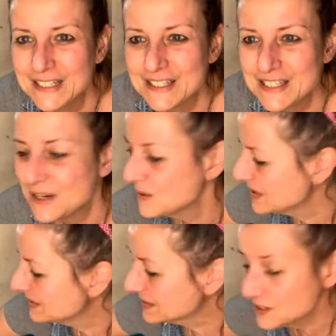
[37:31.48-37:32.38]

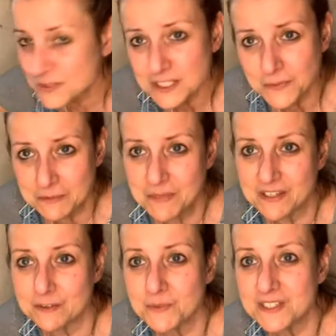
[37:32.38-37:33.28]
So this was the bed
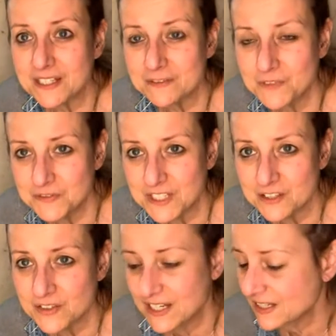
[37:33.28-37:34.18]
method we've done
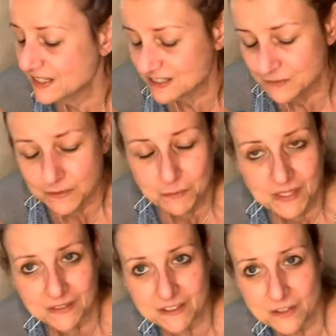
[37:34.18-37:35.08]
today. There's different
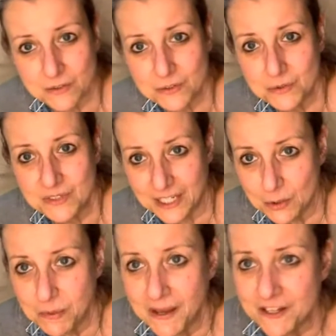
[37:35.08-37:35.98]
methods to do
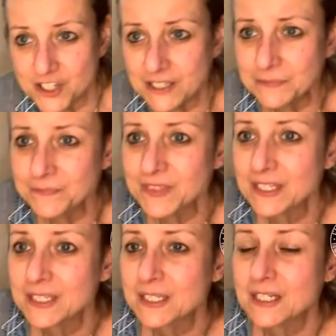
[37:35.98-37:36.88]
decoupaging.
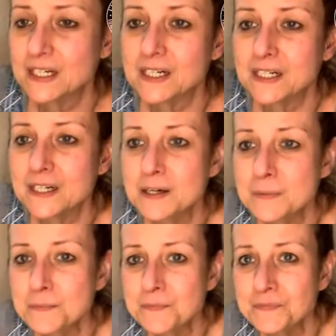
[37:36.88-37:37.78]

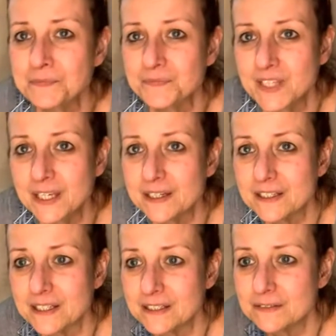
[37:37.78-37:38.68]
And
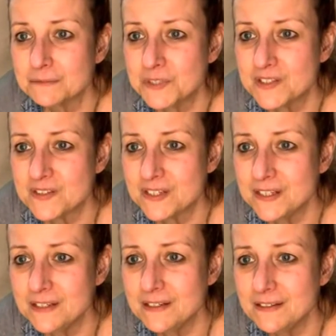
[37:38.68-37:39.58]

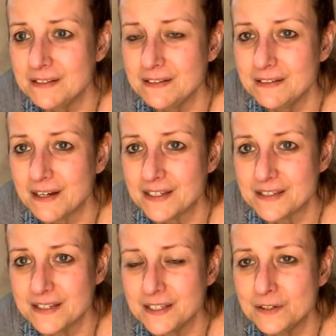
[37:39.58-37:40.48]
I
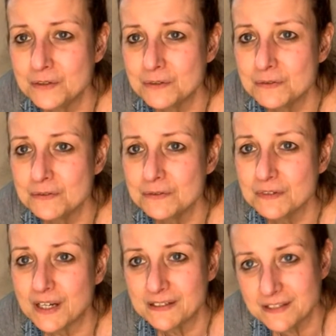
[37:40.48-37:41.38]
see
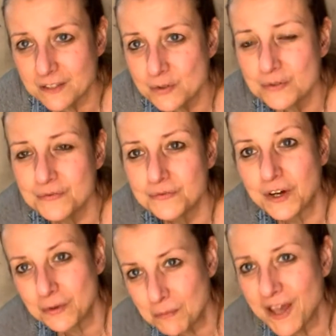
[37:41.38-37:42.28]
you
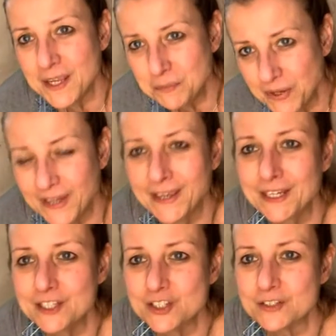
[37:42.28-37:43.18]
on my
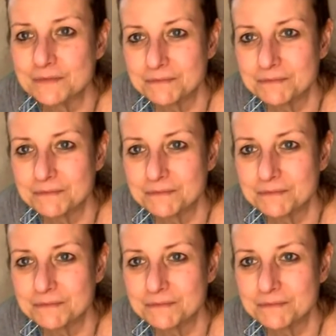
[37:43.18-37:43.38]
page,